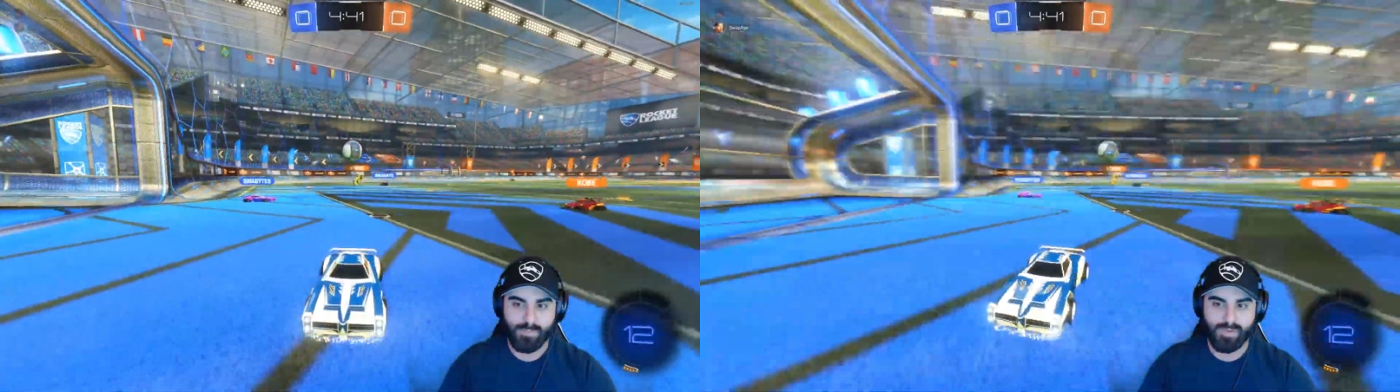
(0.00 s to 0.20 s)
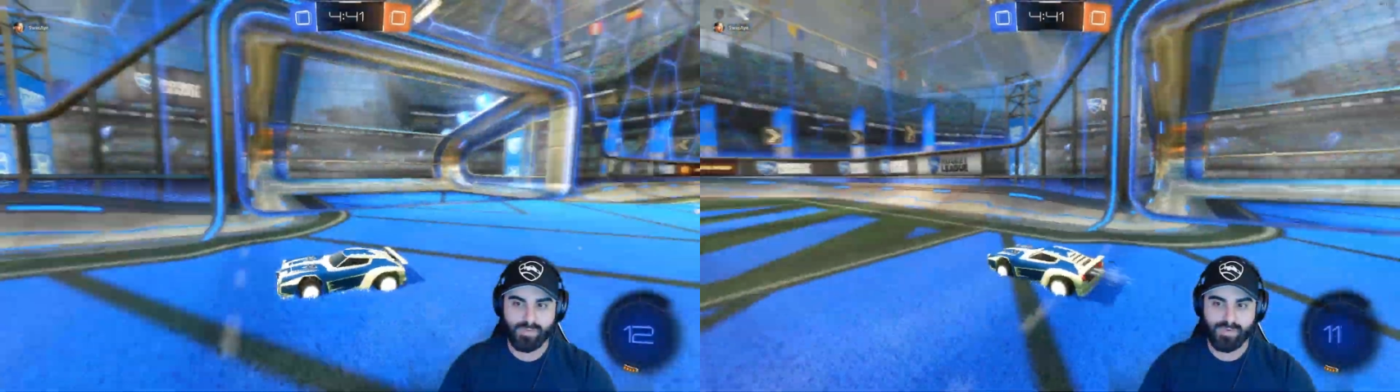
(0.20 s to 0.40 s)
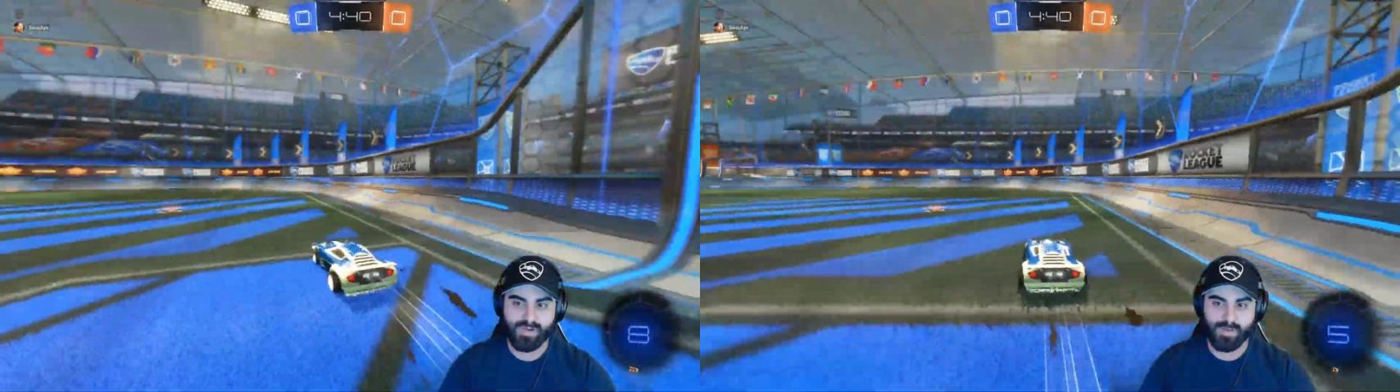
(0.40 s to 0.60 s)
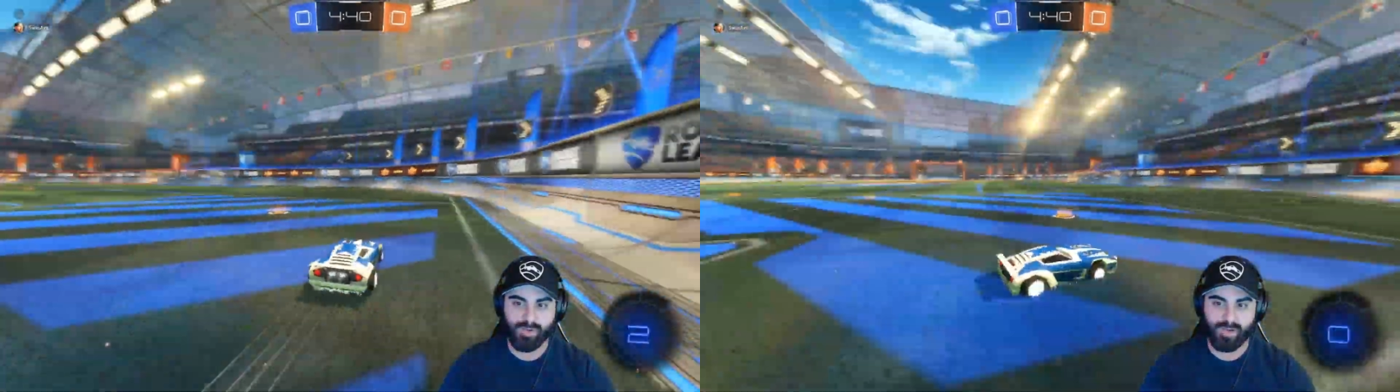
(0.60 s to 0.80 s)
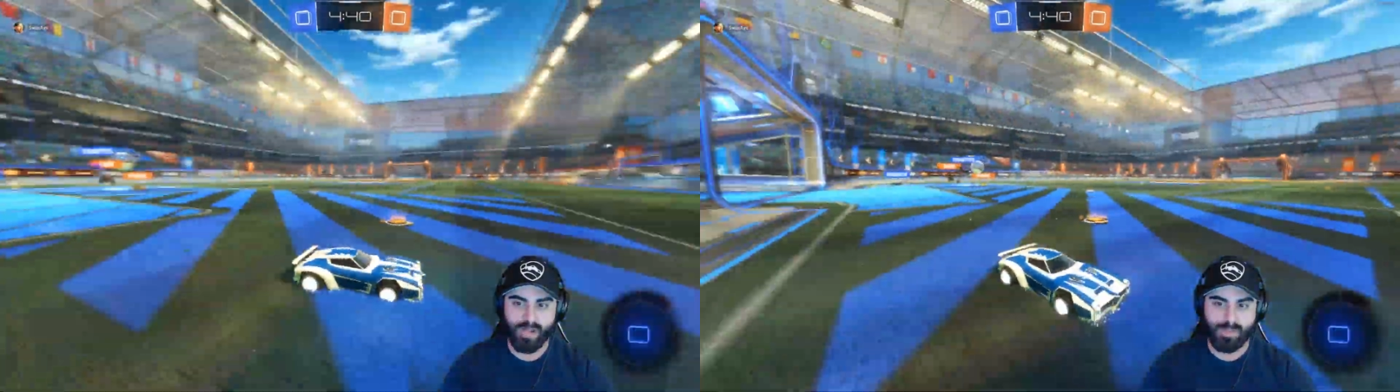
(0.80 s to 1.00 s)
But the reason I
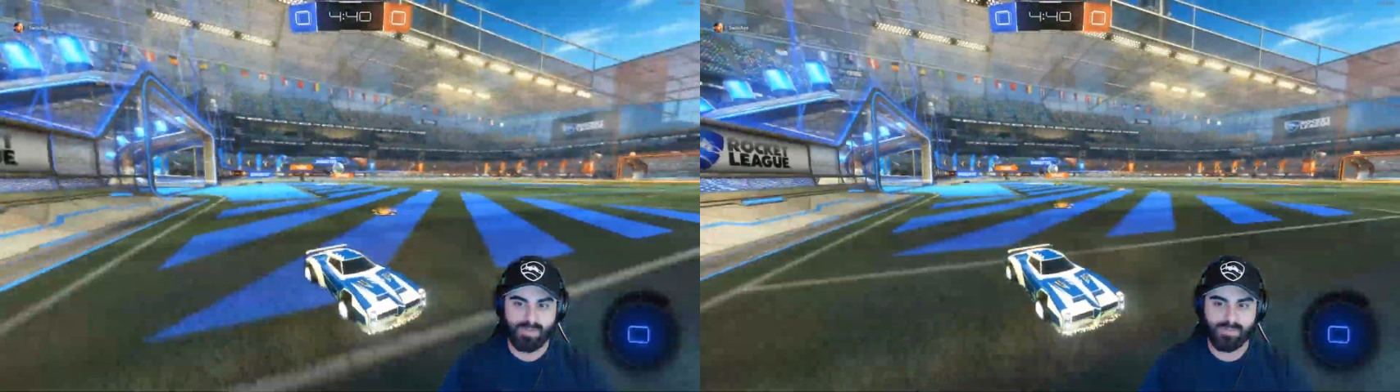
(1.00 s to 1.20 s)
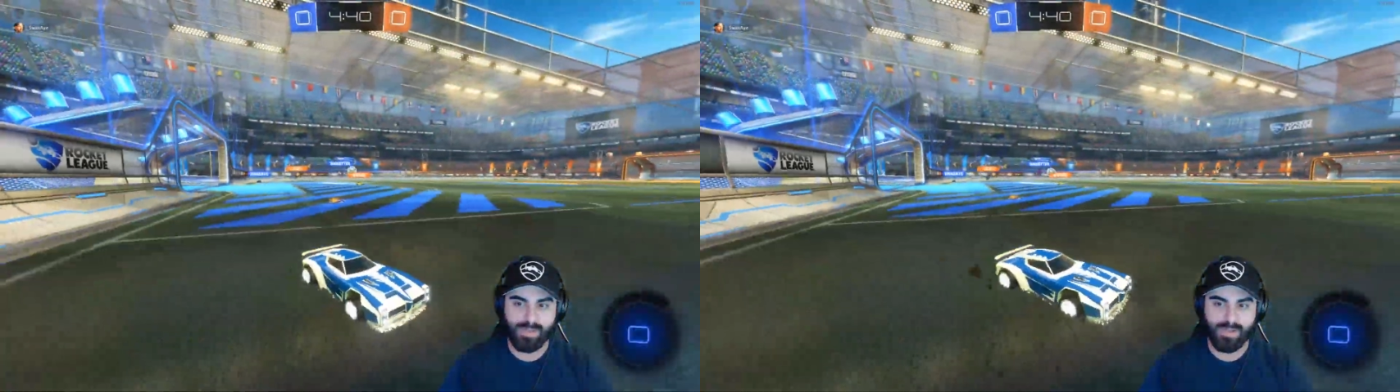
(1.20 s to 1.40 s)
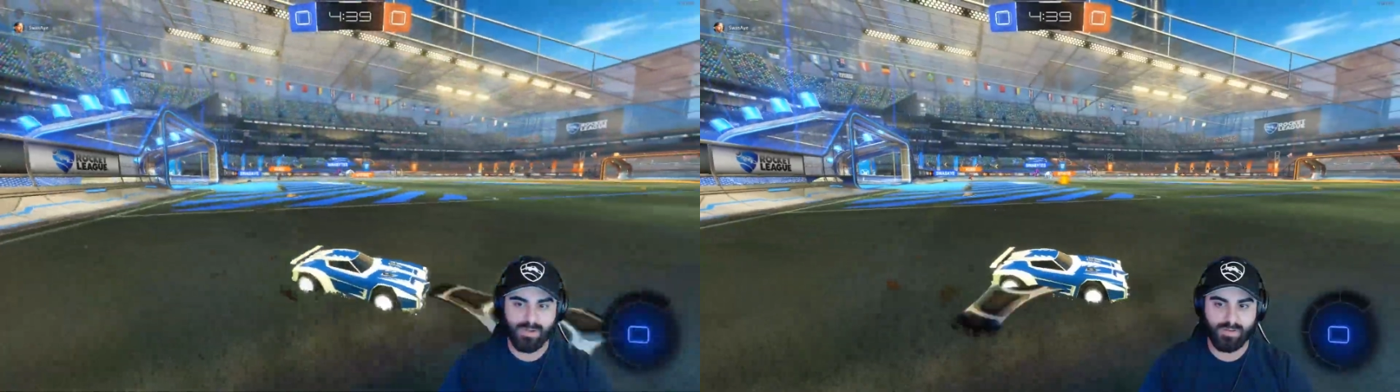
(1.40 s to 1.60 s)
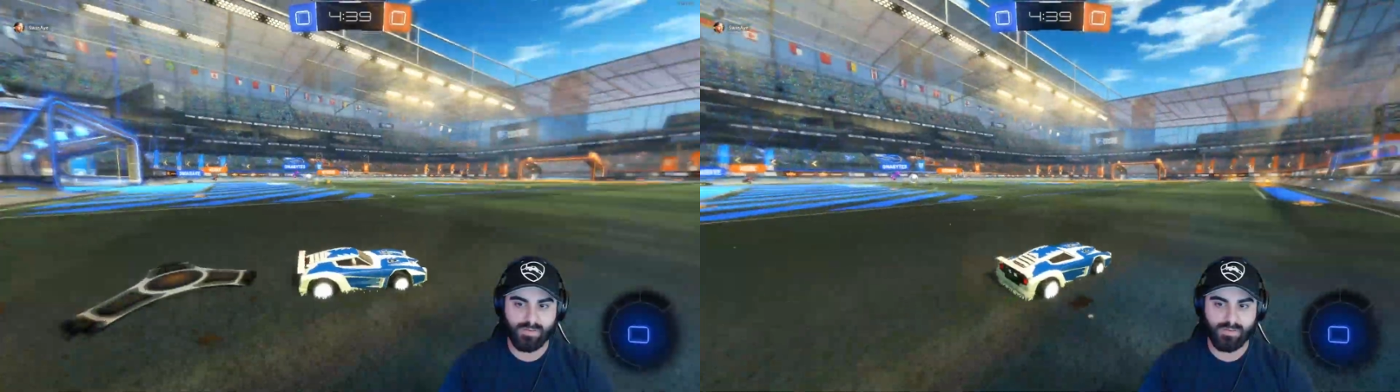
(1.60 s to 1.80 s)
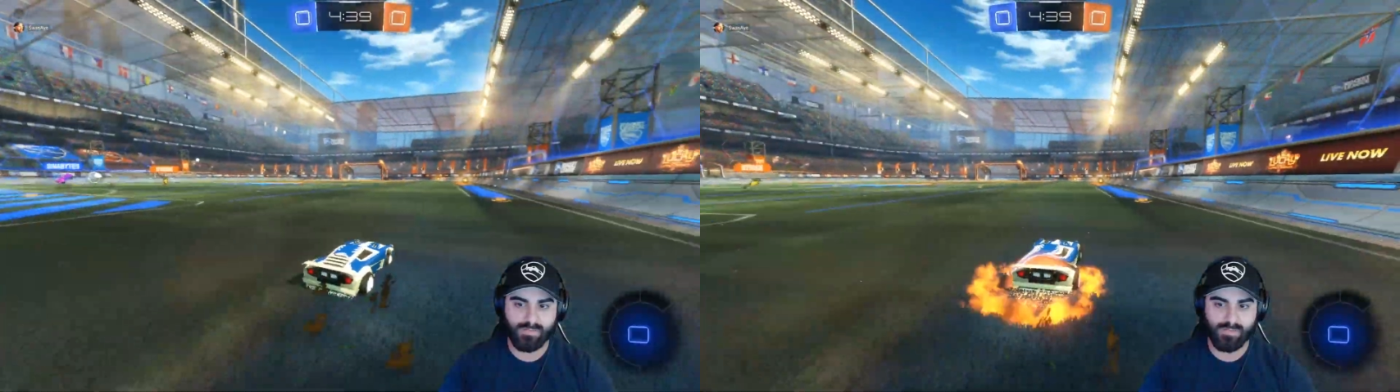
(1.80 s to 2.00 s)
bring it up is
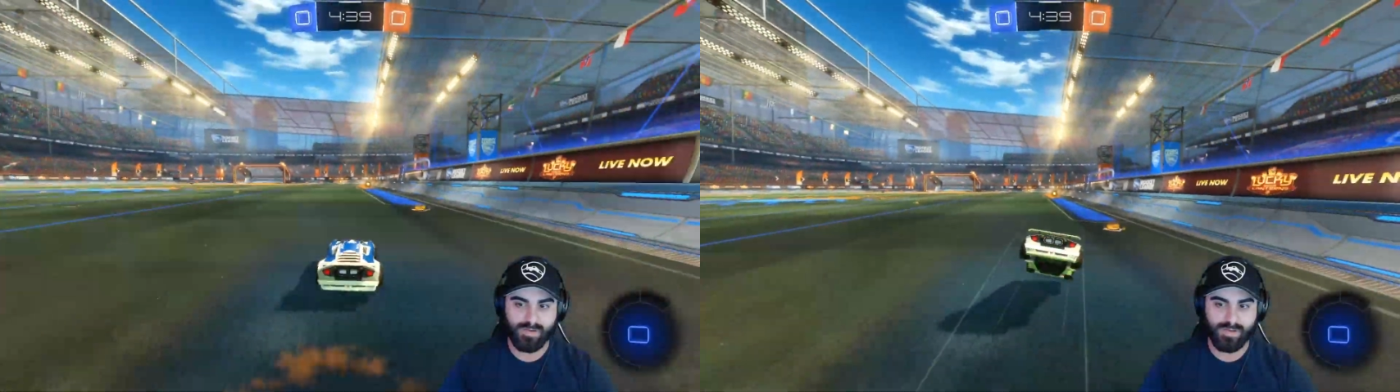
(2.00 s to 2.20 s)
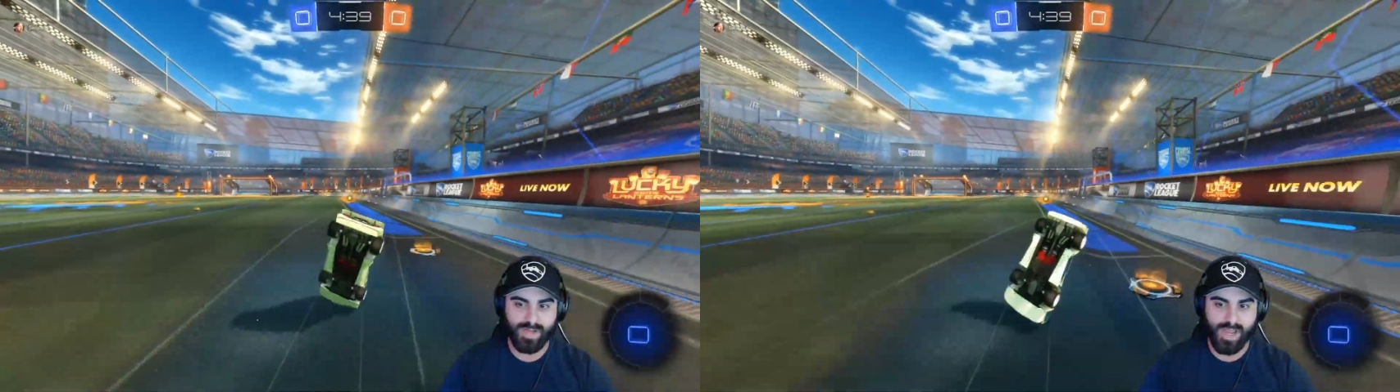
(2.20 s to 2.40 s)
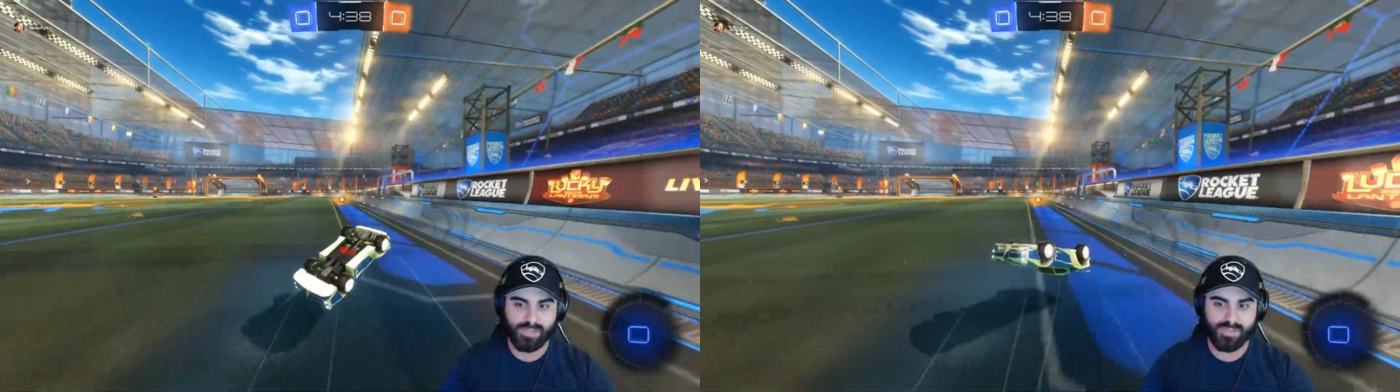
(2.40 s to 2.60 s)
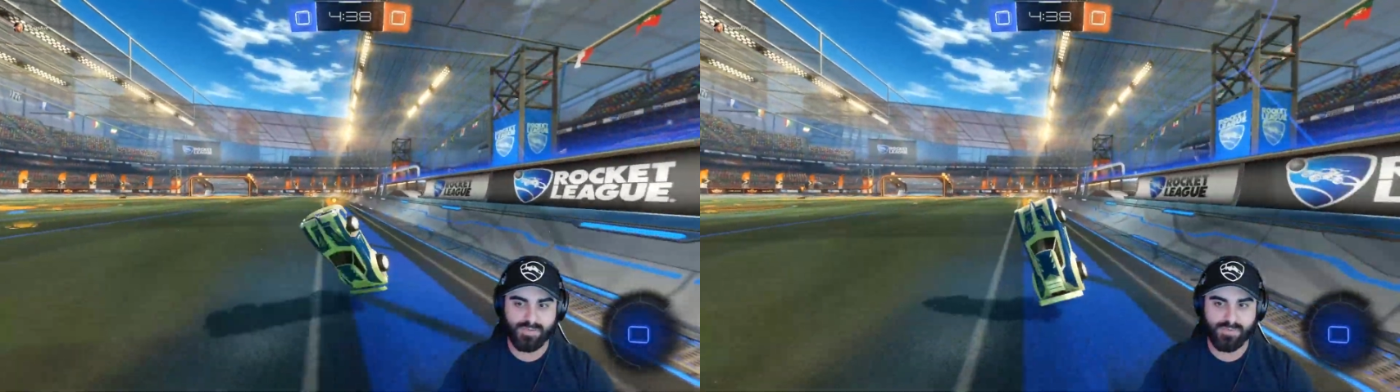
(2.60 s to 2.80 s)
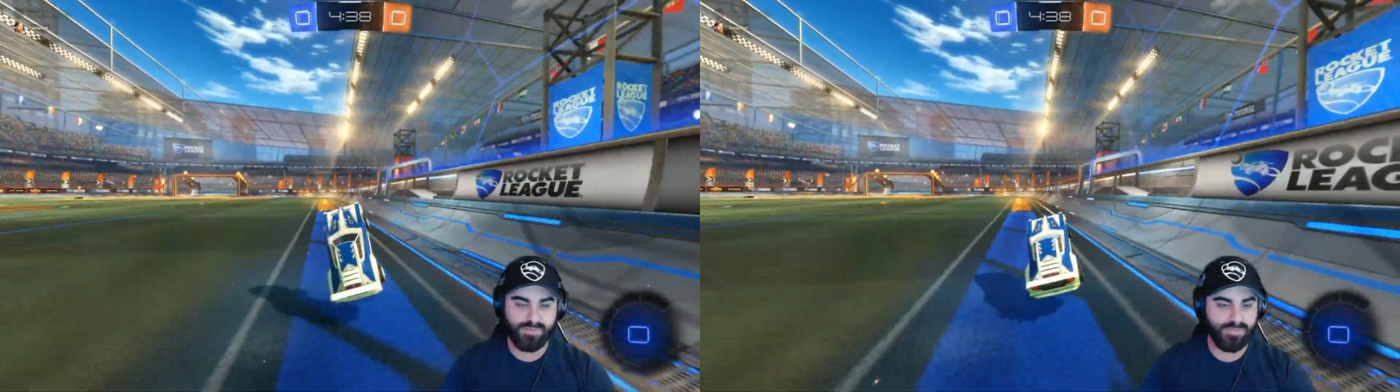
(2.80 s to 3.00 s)
because not
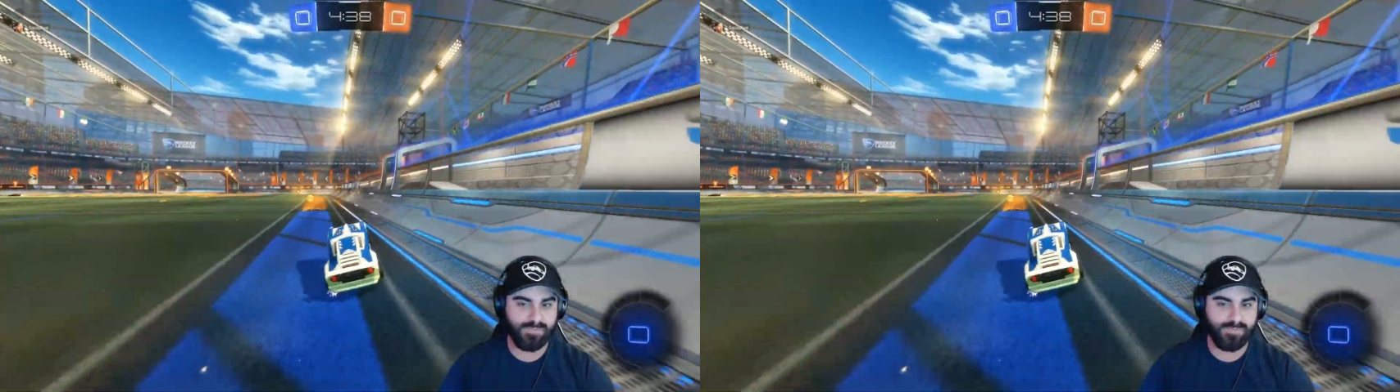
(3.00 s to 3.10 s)
too